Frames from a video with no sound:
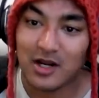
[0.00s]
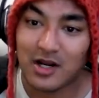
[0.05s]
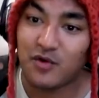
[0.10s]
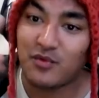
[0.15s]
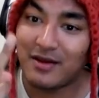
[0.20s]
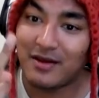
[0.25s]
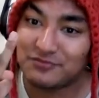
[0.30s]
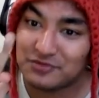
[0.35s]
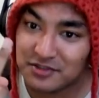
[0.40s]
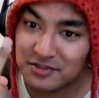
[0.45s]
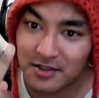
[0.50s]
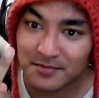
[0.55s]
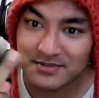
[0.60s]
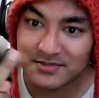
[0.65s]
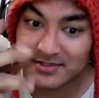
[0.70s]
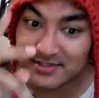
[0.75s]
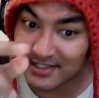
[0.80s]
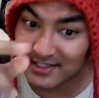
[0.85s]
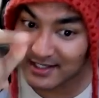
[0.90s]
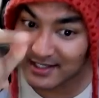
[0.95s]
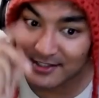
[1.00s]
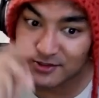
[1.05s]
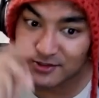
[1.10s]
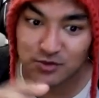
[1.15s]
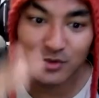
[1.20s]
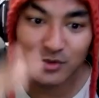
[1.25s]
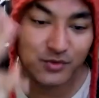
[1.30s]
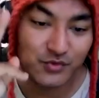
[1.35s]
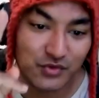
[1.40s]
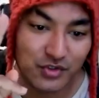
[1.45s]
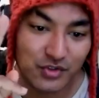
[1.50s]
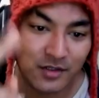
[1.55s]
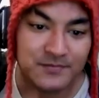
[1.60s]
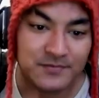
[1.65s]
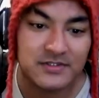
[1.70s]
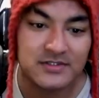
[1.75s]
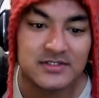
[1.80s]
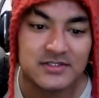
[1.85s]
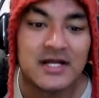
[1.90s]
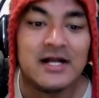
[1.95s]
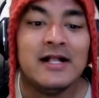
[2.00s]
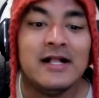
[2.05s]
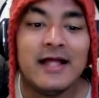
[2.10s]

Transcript: Now we have 3 options. Again, I told you 3 options.